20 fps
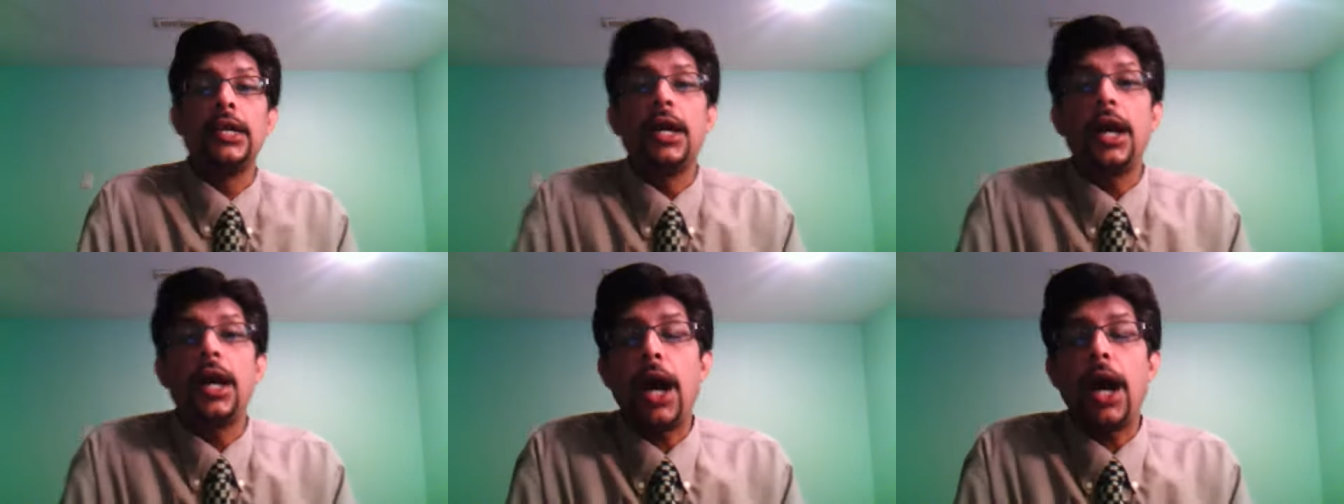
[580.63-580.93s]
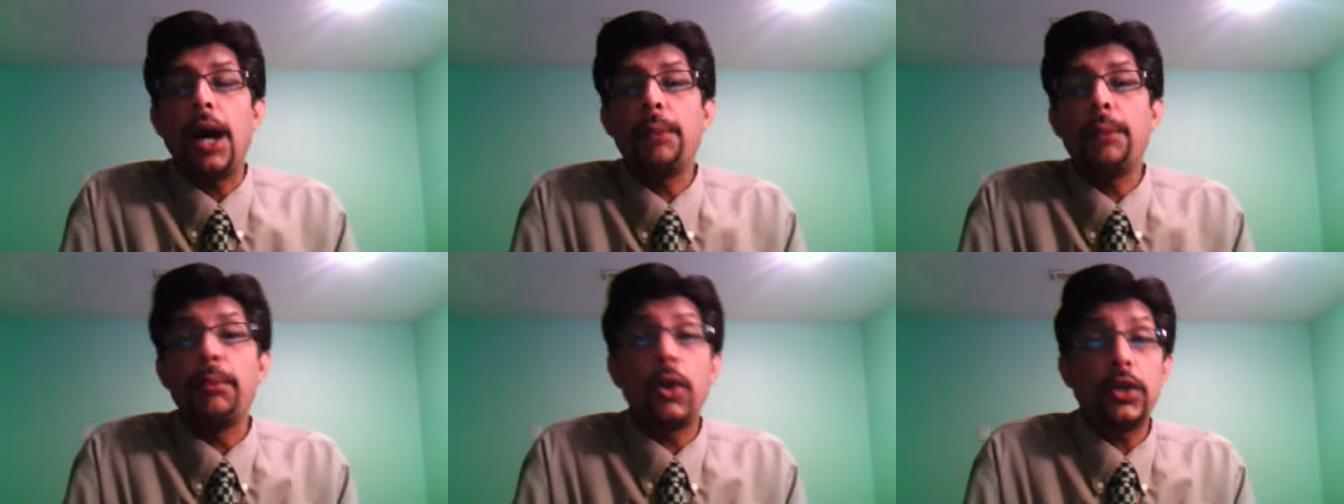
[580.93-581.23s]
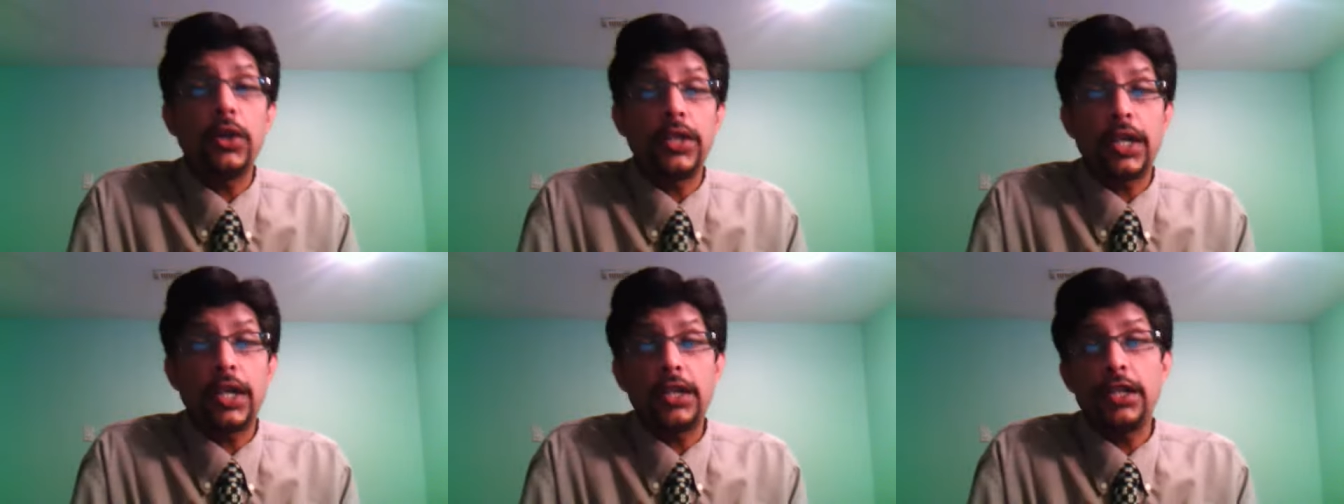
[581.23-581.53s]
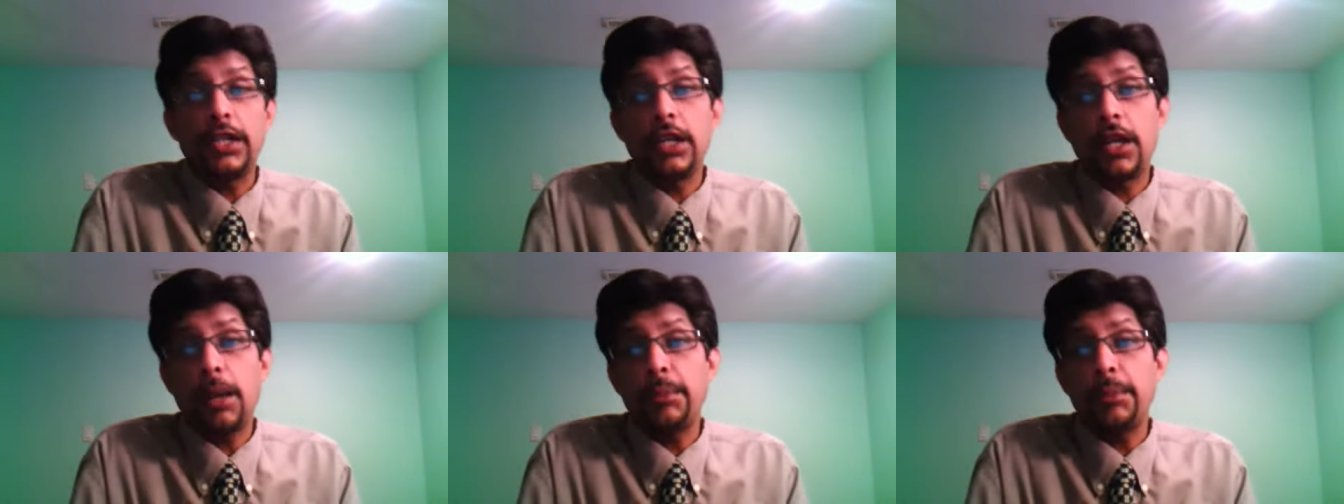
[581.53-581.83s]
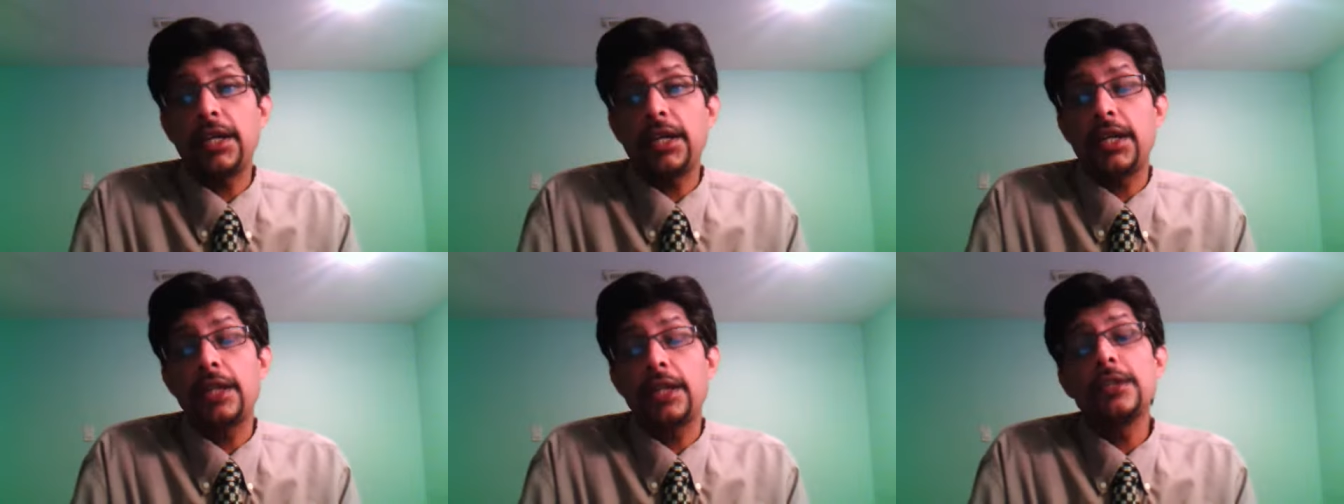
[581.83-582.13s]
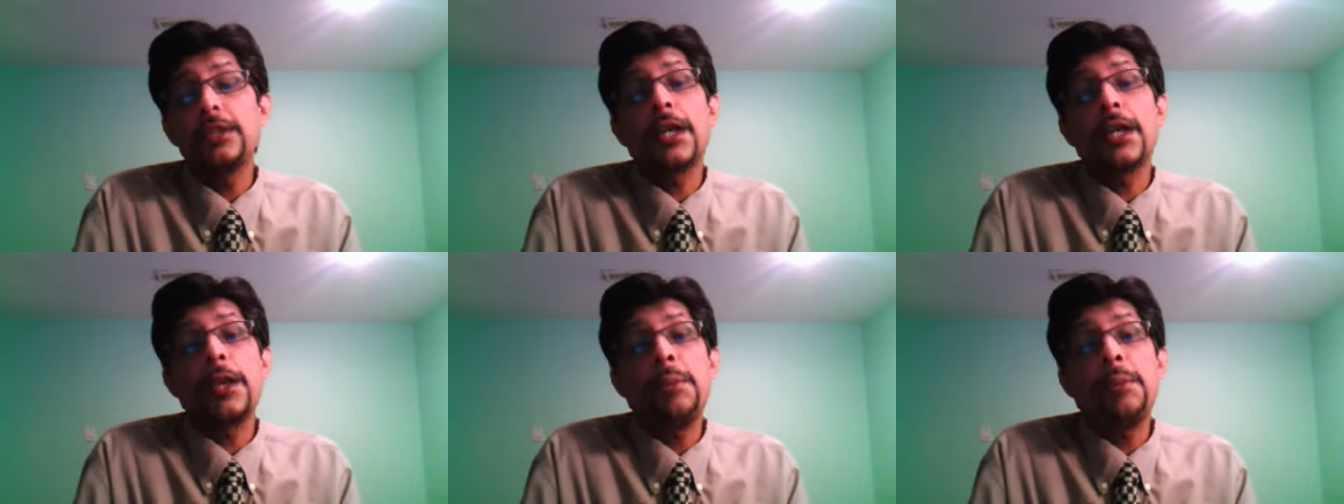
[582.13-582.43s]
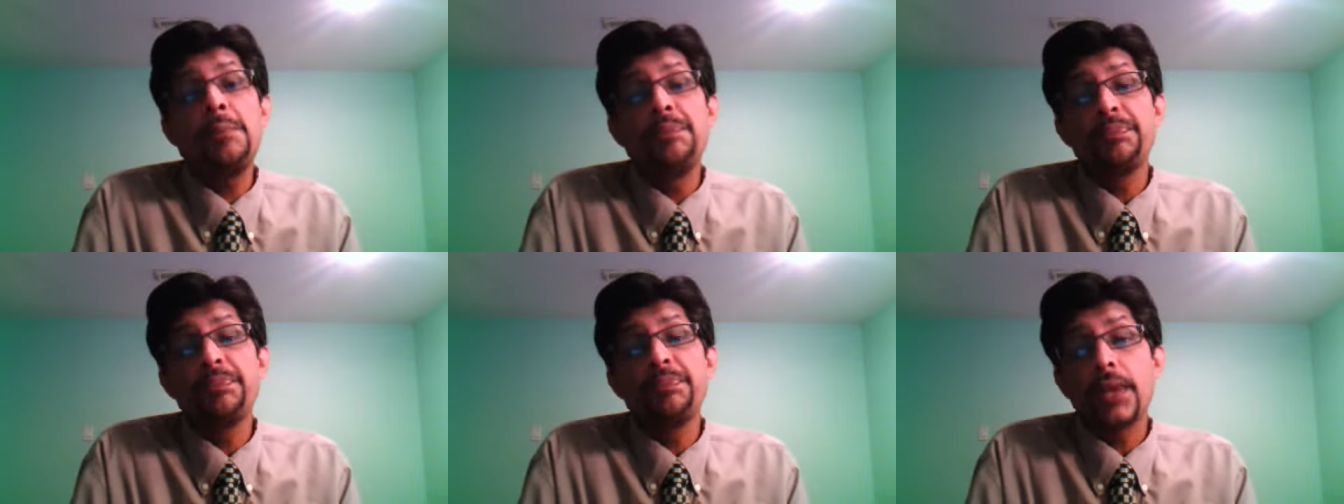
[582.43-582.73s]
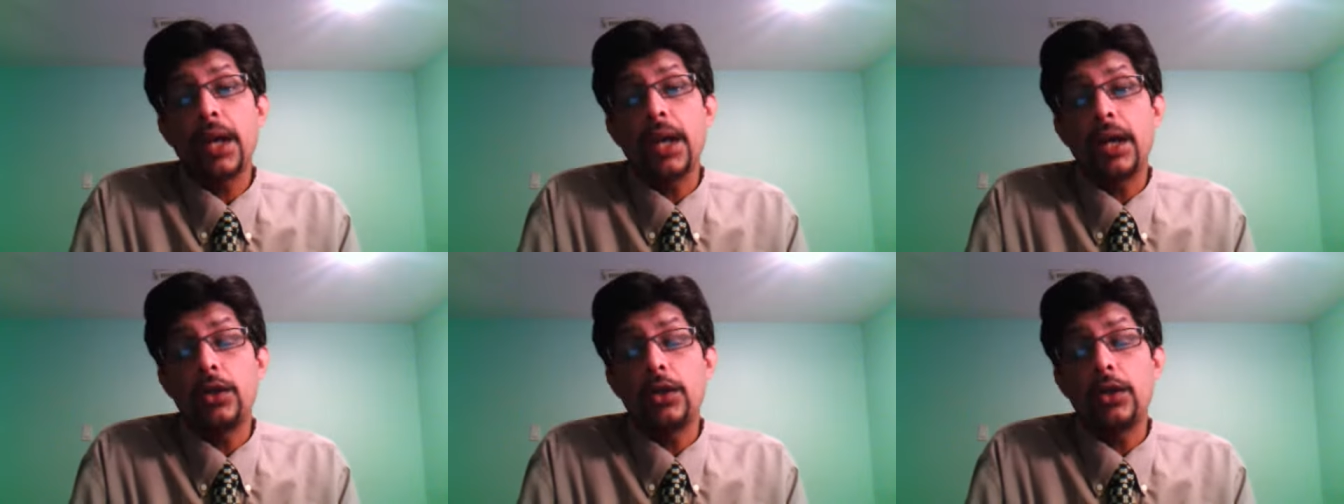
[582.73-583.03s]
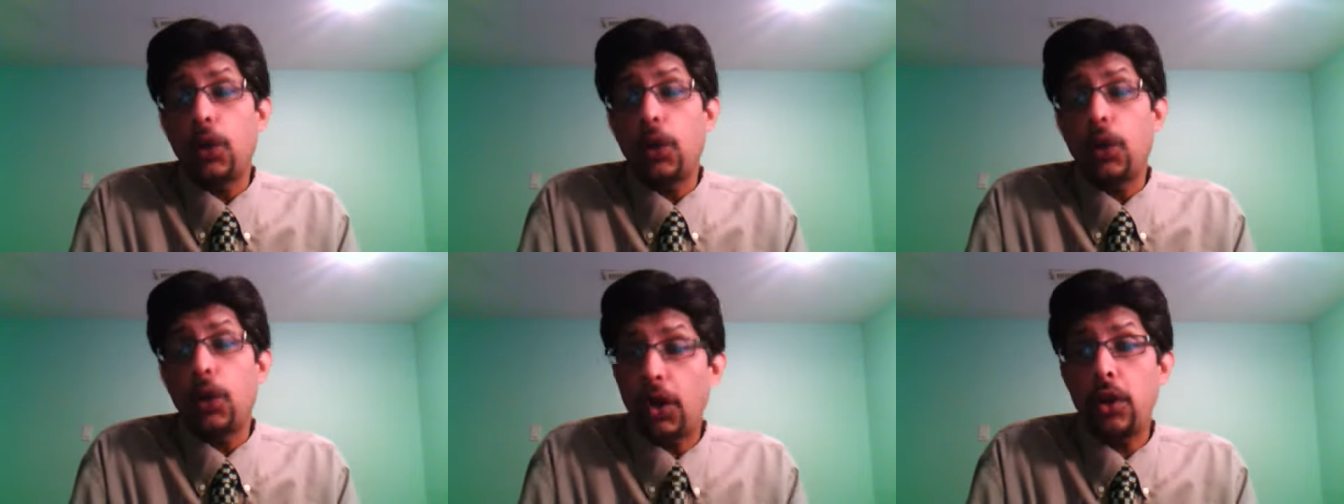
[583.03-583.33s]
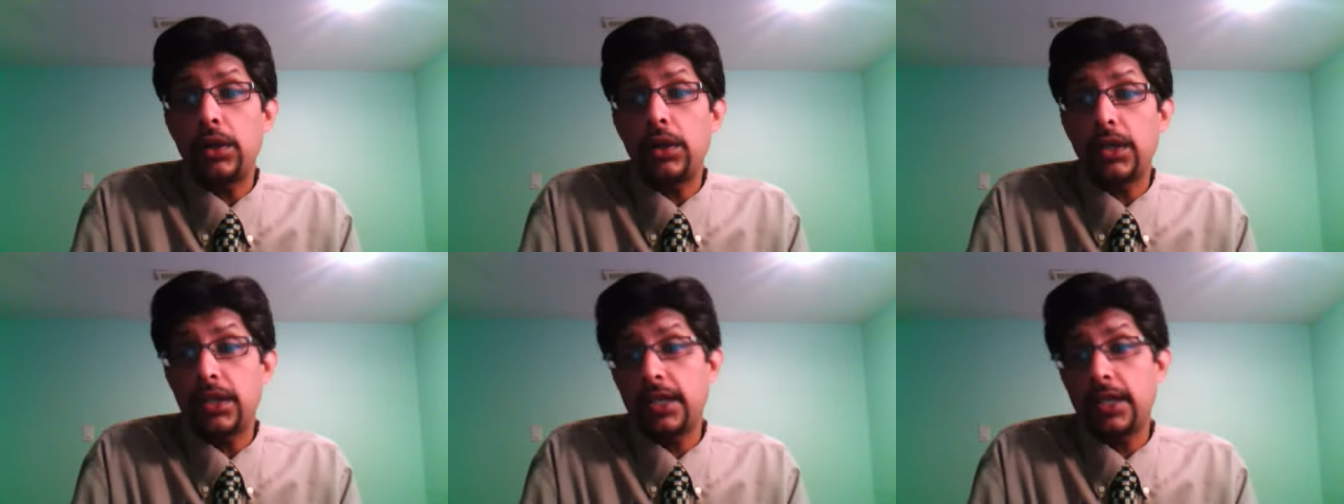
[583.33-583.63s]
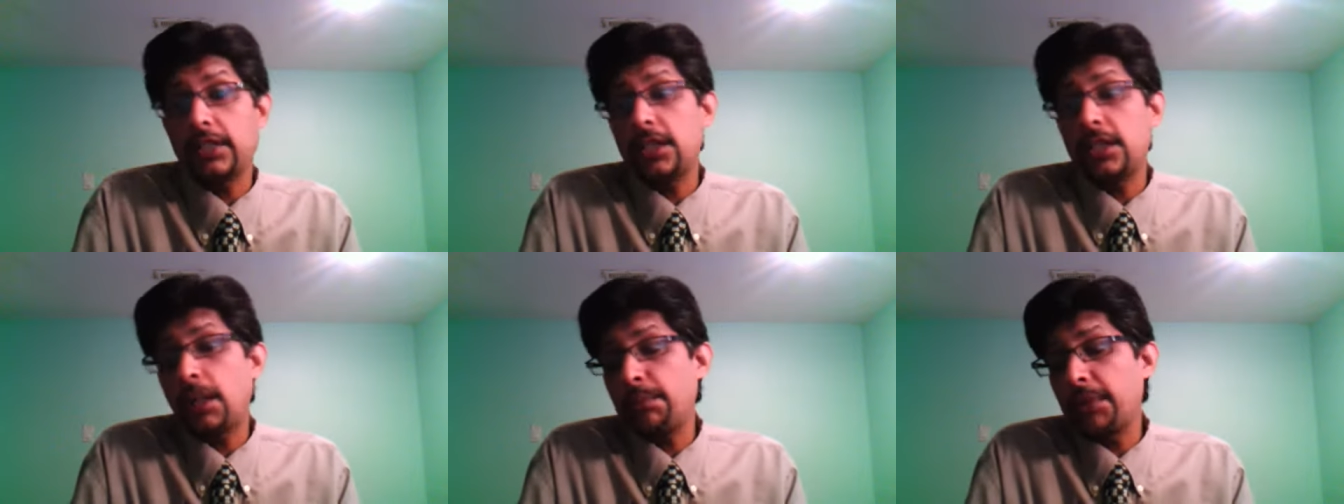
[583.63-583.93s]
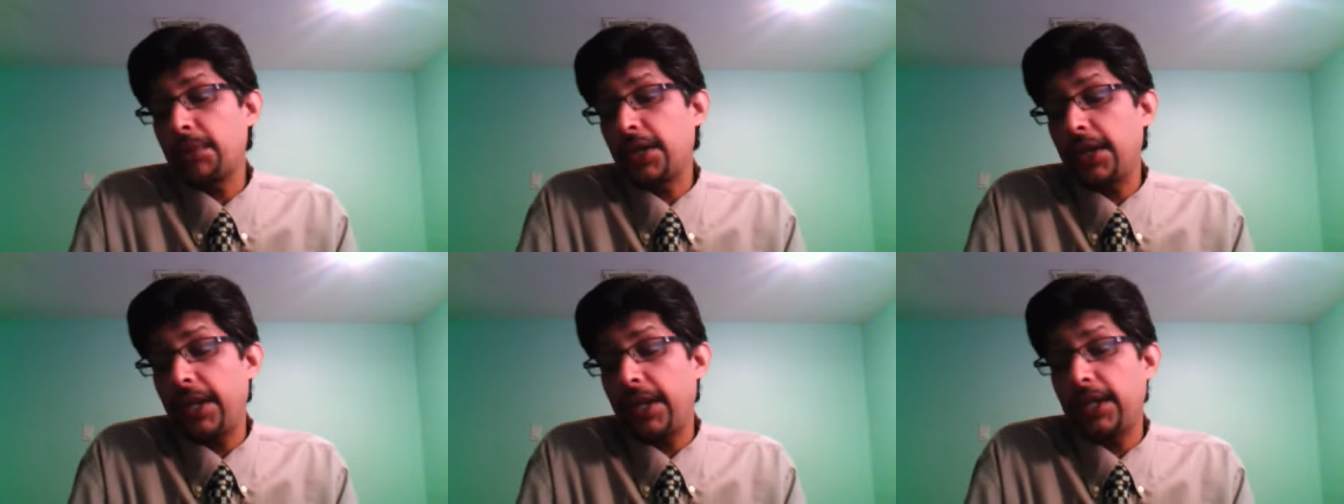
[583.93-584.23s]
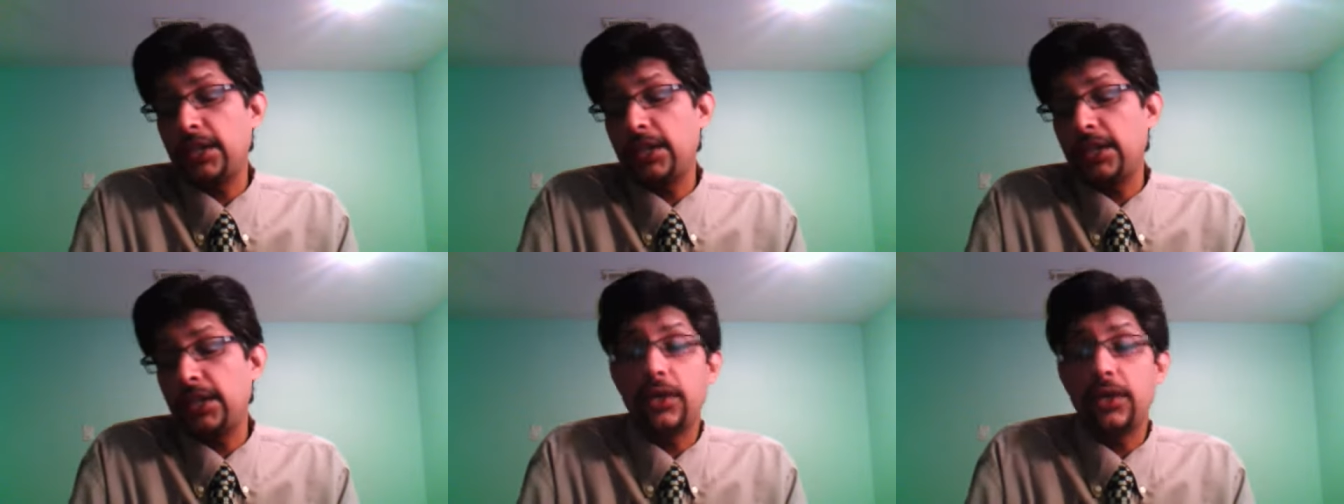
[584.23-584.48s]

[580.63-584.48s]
Uh, Ali coming in at the uh, lower order at number 8 uh,